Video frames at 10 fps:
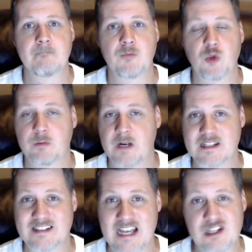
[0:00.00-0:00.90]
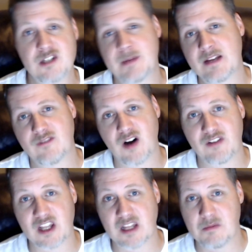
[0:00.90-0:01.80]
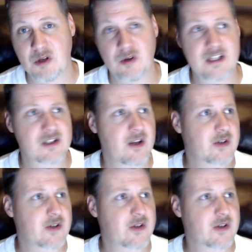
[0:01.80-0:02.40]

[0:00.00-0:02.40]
Do presentations, be involved in the community. So there was